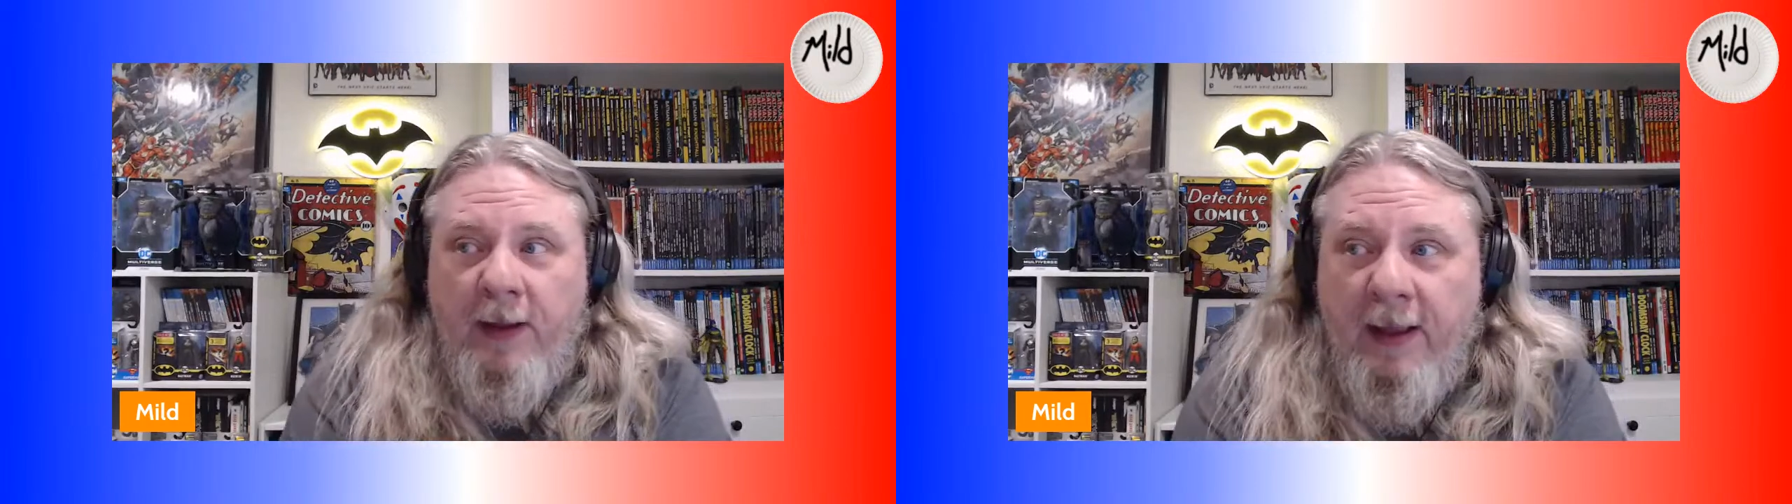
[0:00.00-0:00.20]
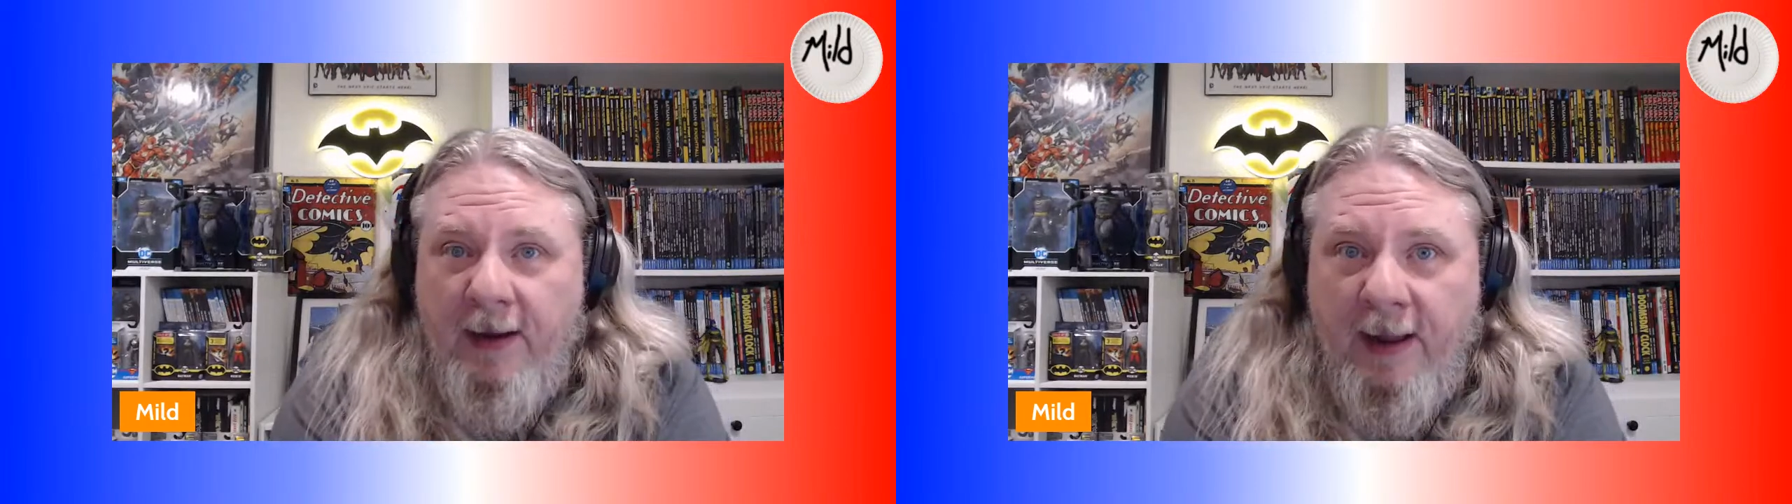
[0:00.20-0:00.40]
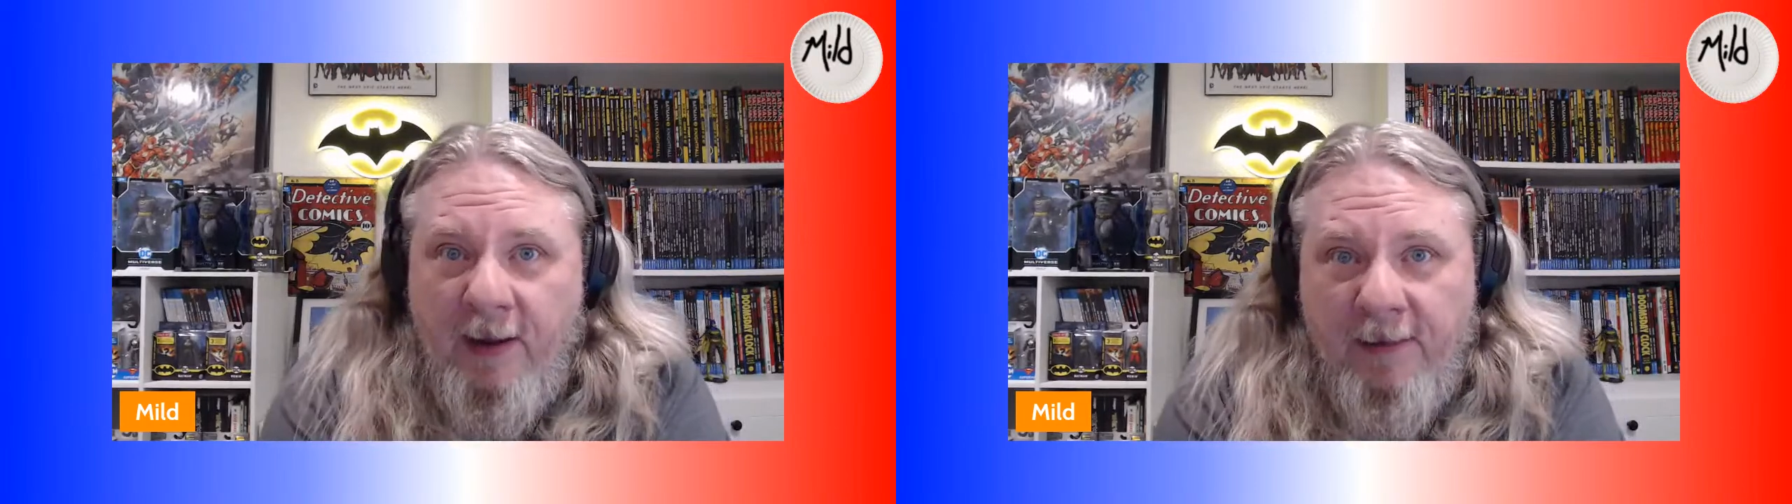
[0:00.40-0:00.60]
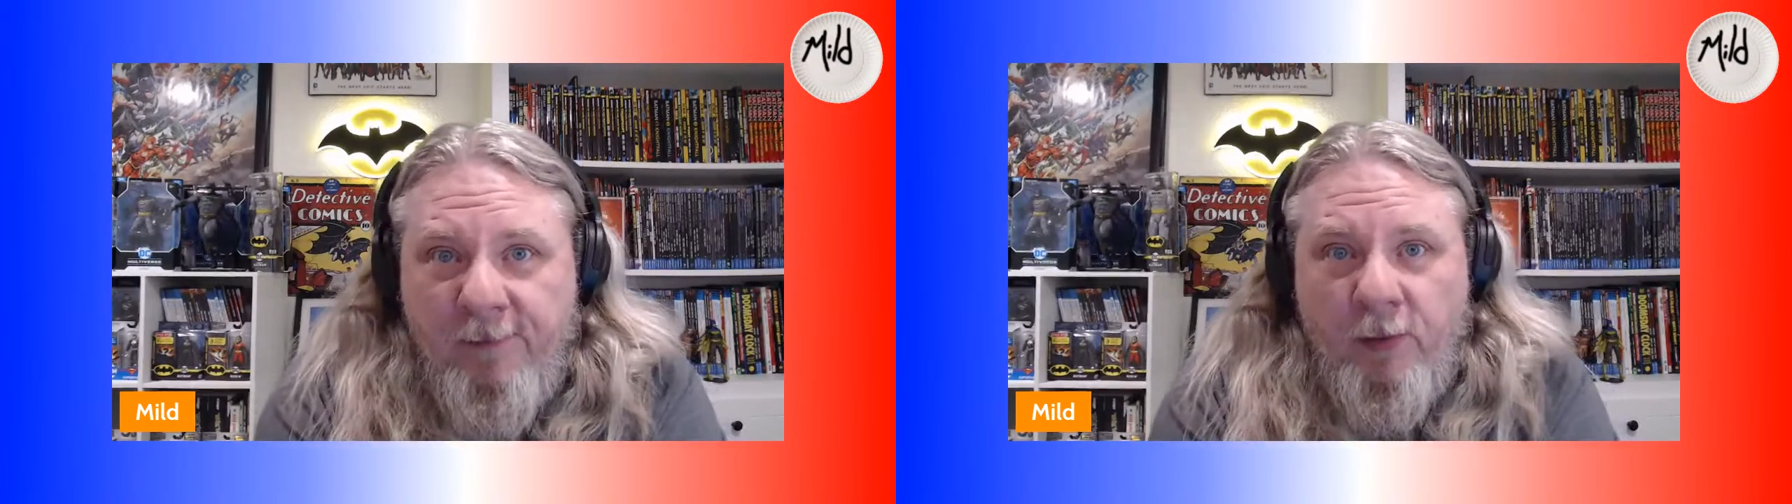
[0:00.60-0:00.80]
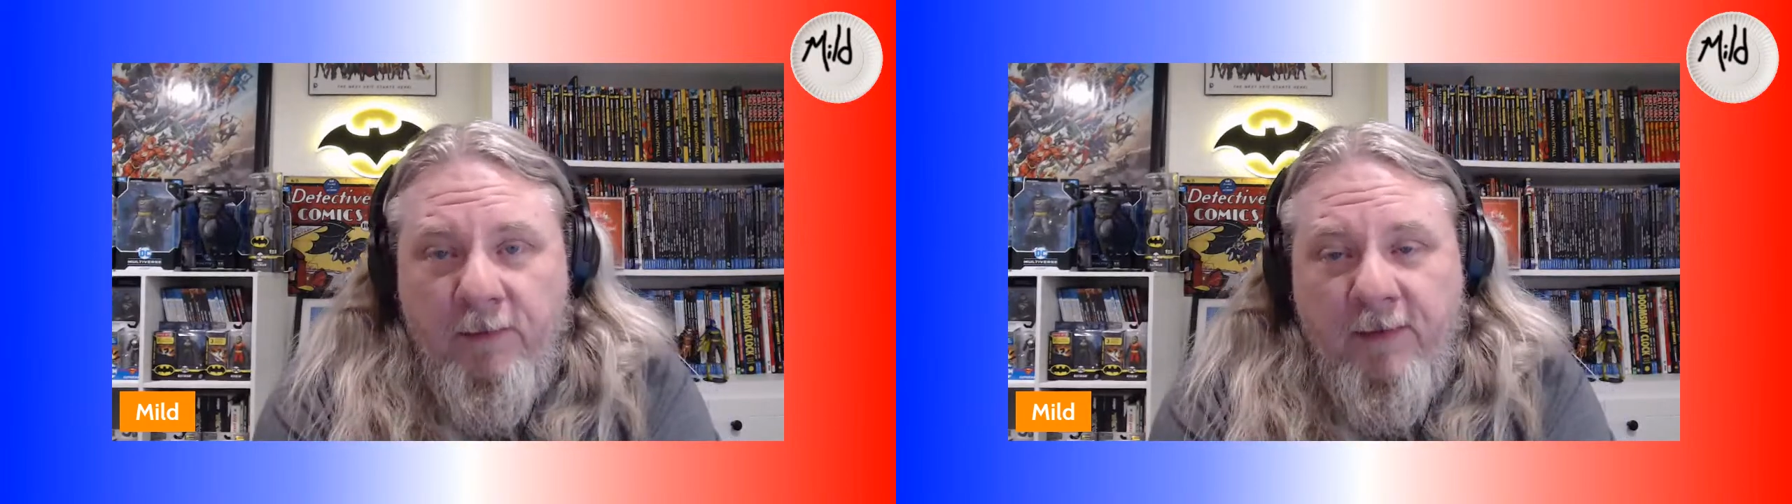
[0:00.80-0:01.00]
We now
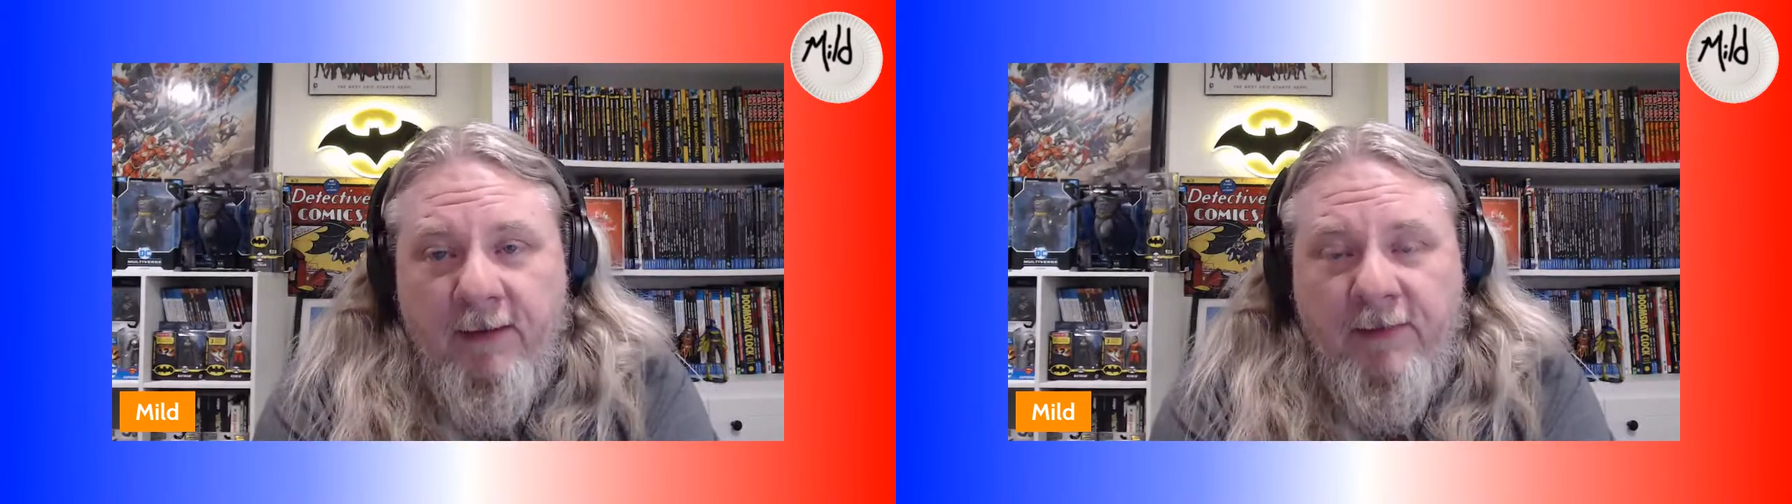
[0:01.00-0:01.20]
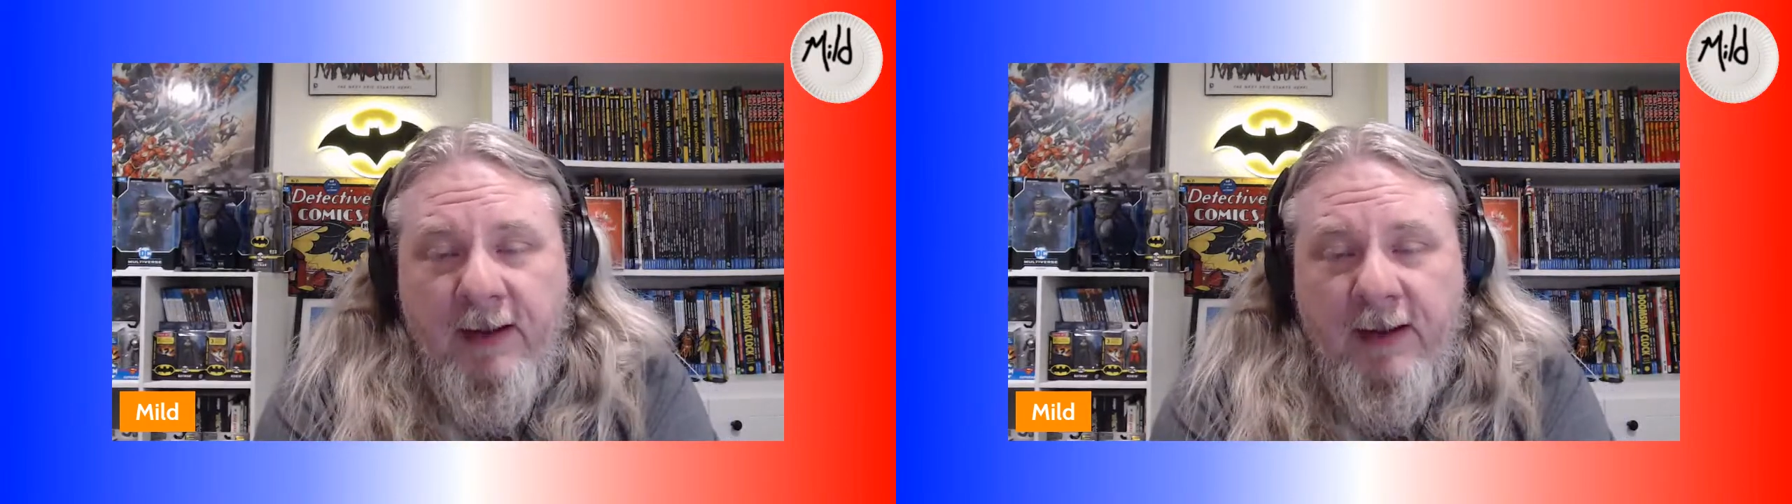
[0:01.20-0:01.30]
have 45